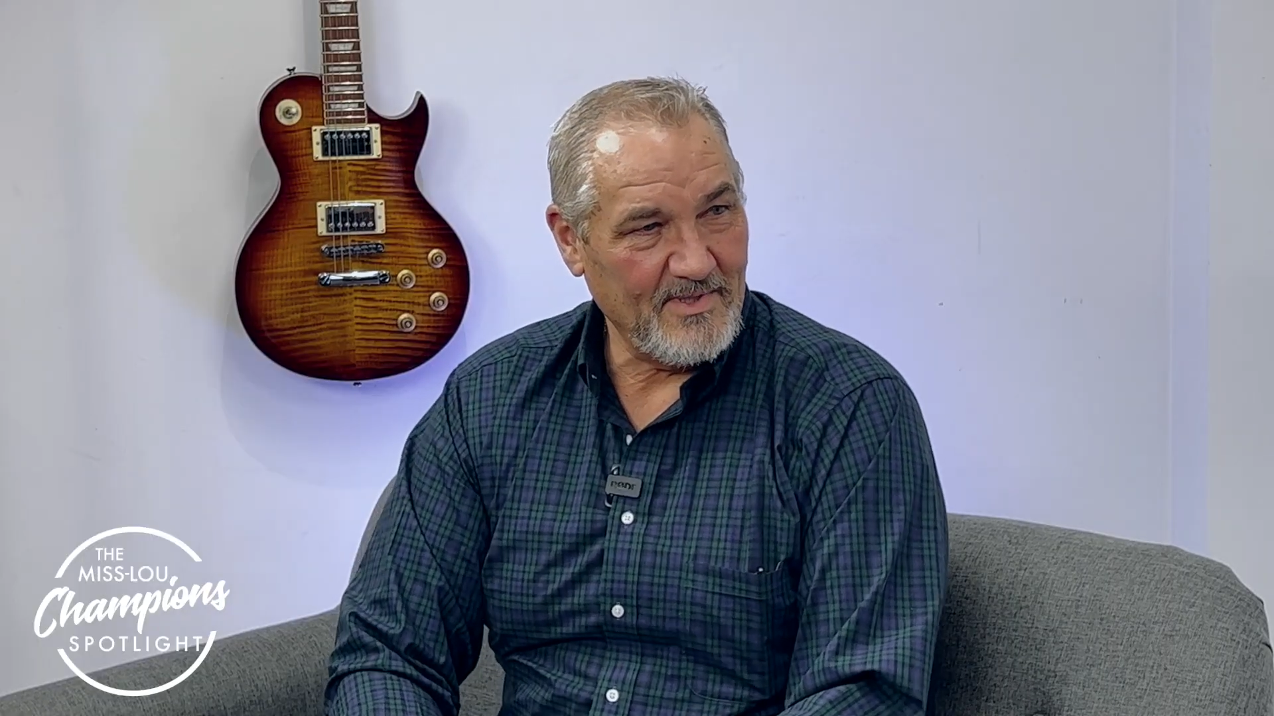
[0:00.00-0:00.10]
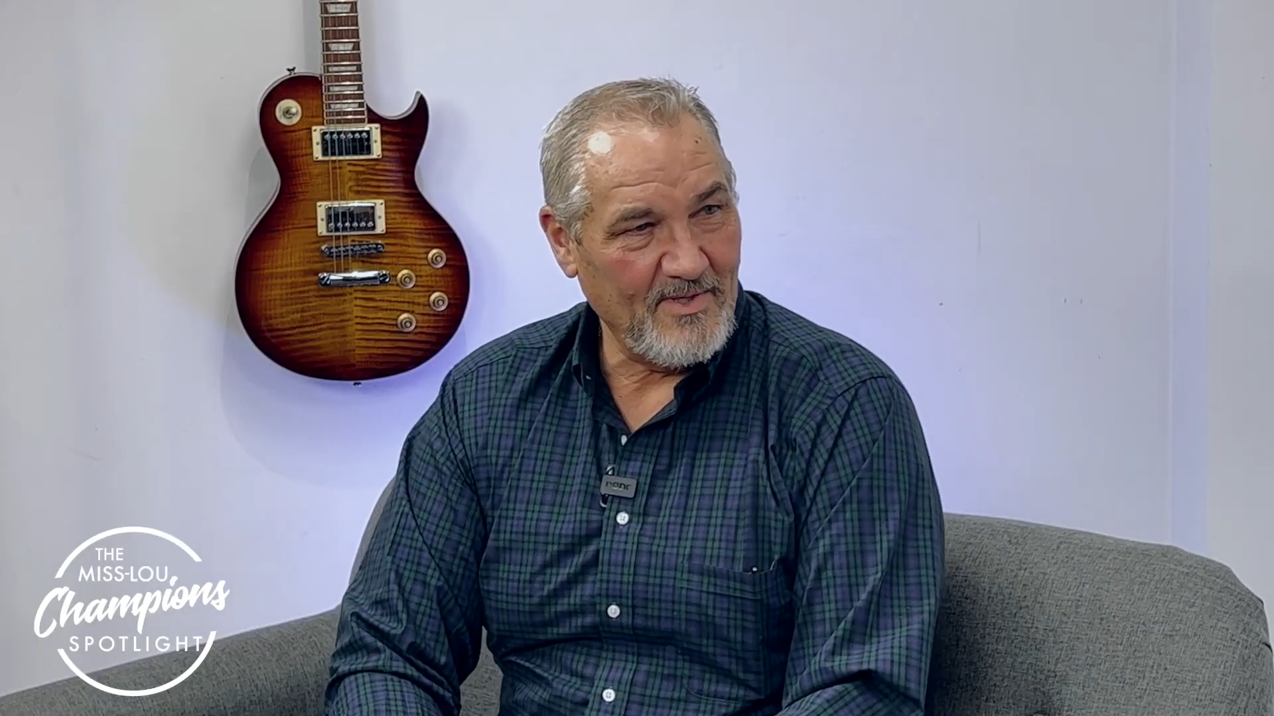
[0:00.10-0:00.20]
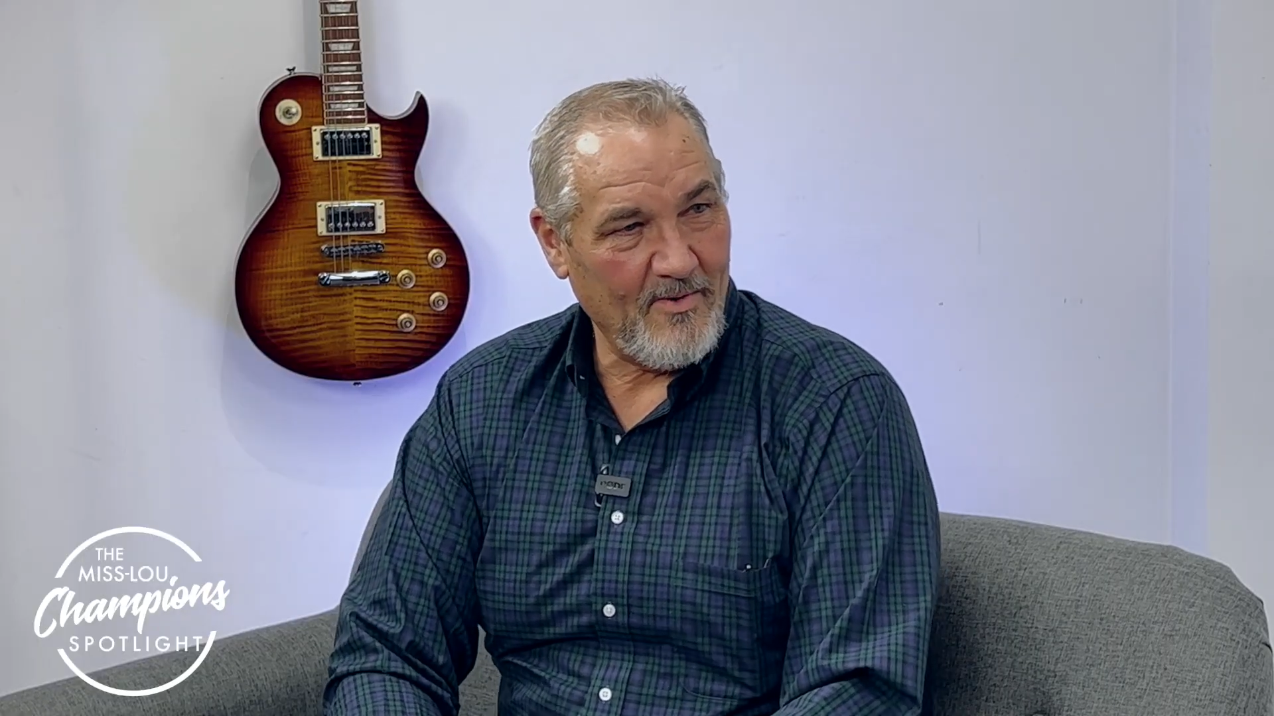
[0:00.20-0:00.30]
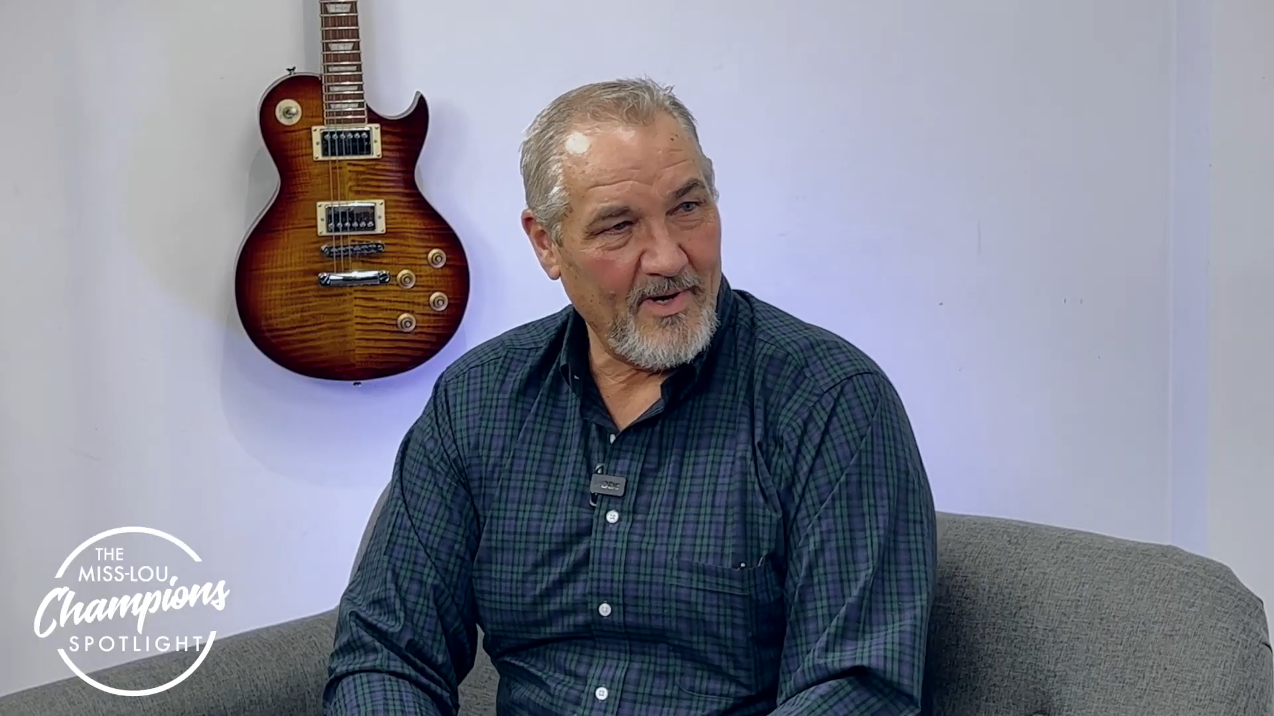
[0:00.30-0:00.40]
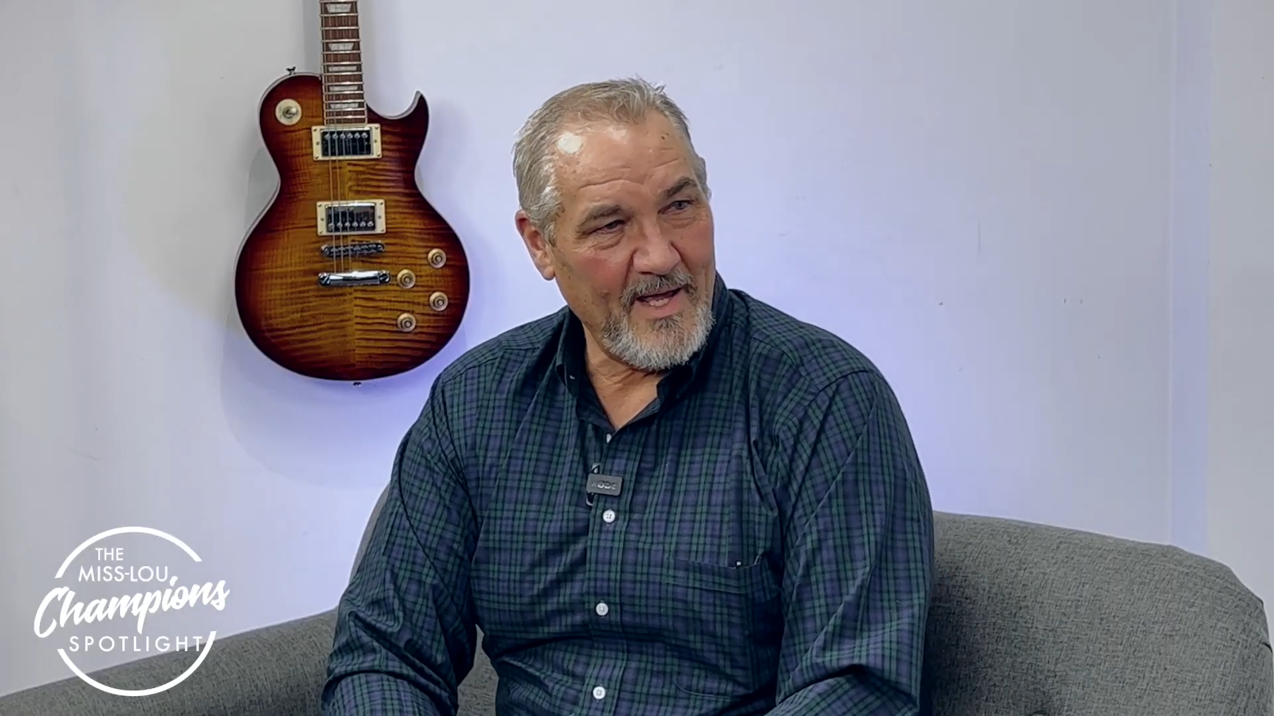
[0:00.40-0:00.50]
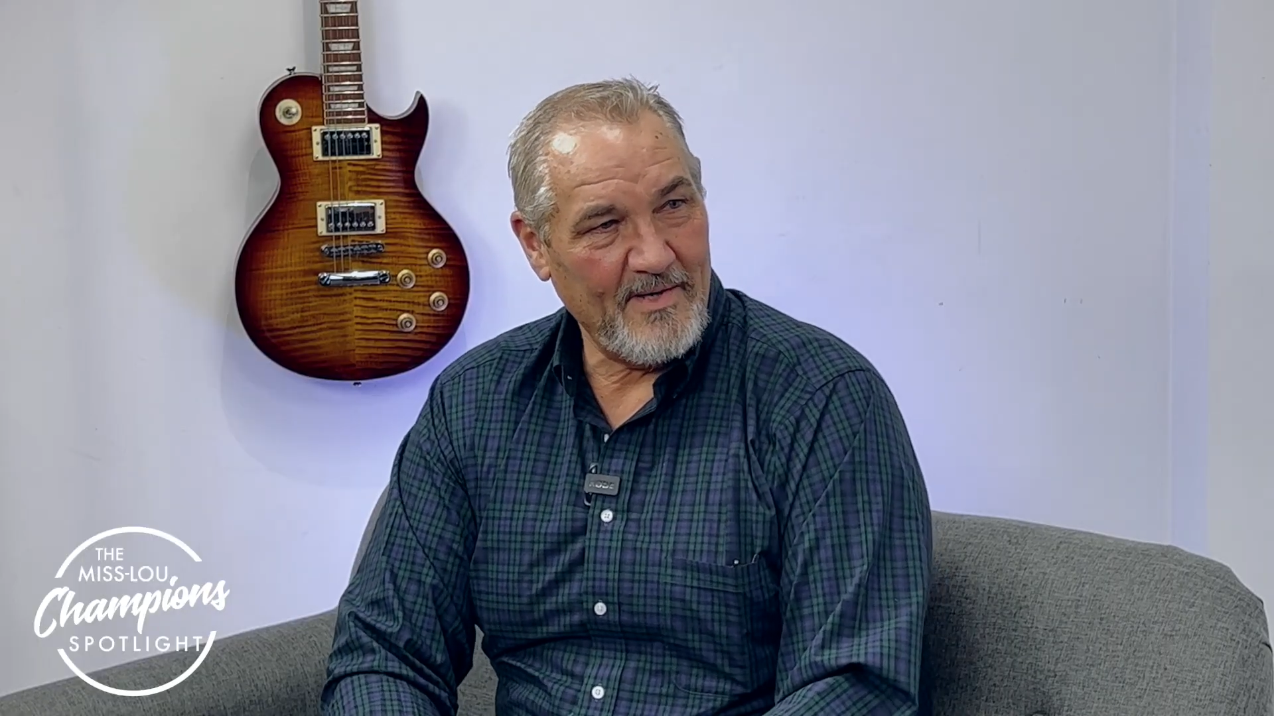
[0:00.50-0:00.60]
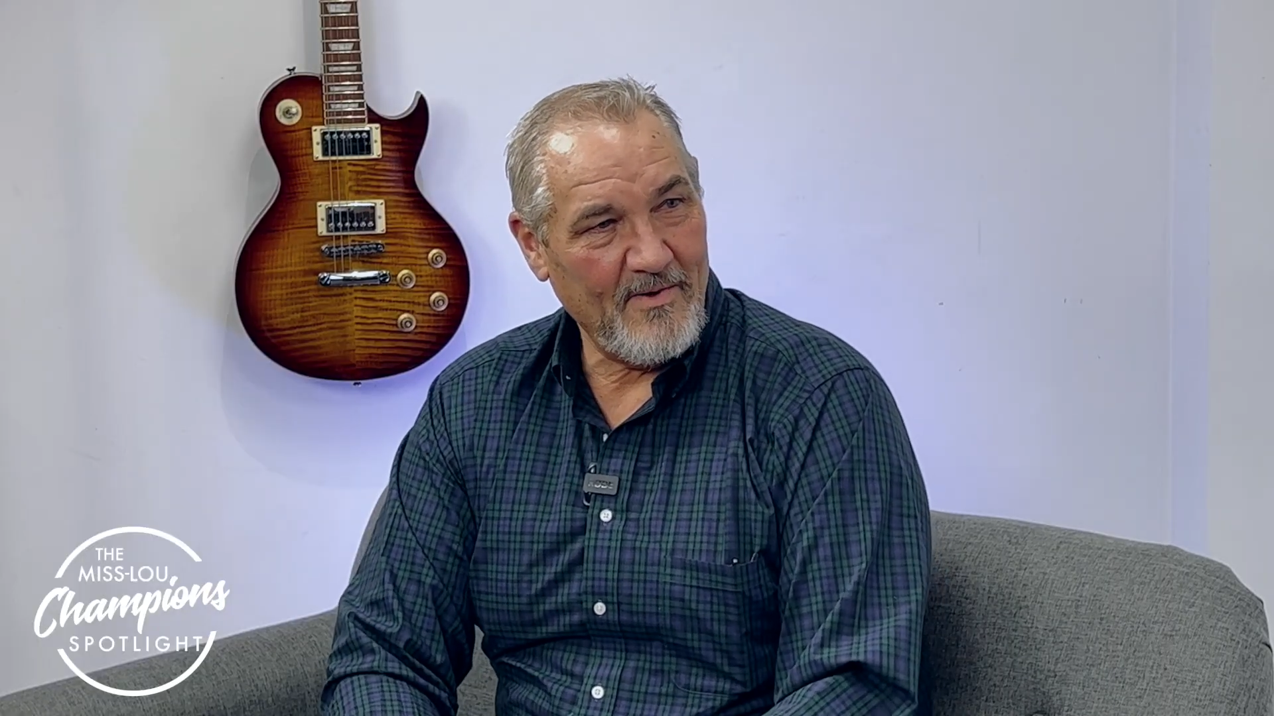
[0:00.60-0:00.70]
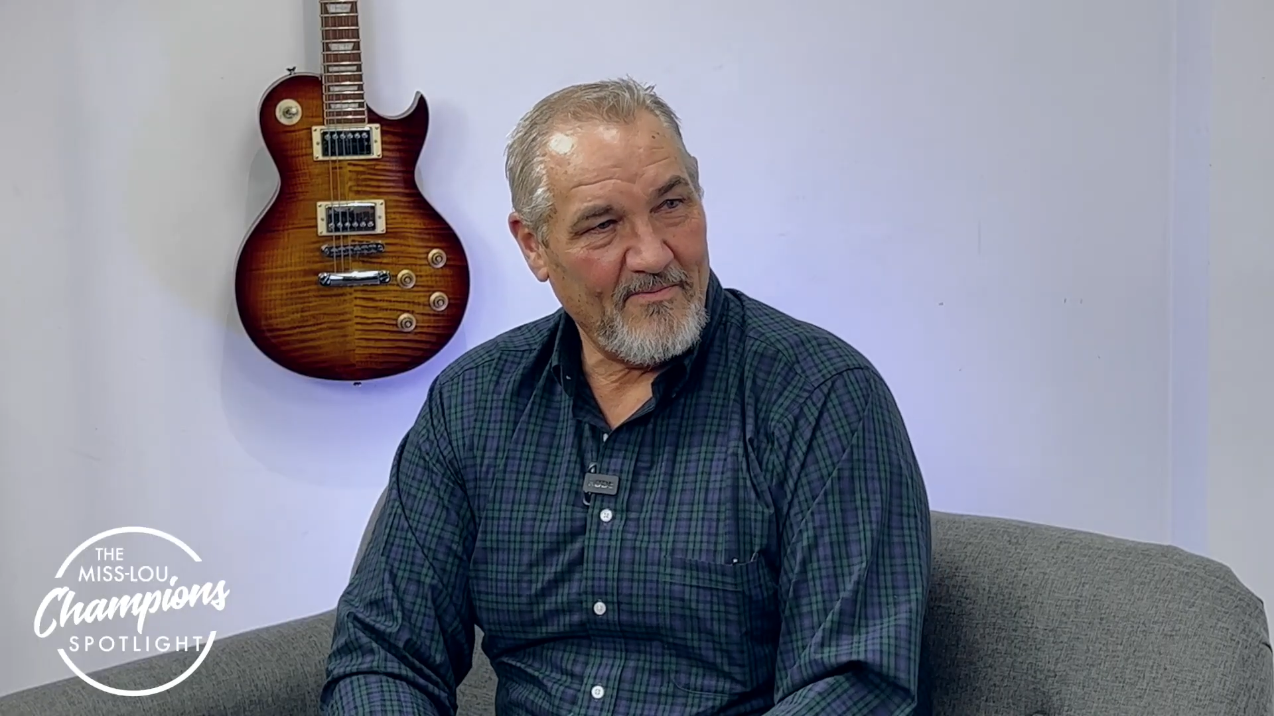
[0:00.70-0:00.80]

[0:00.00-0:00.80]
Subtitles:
in Orlando,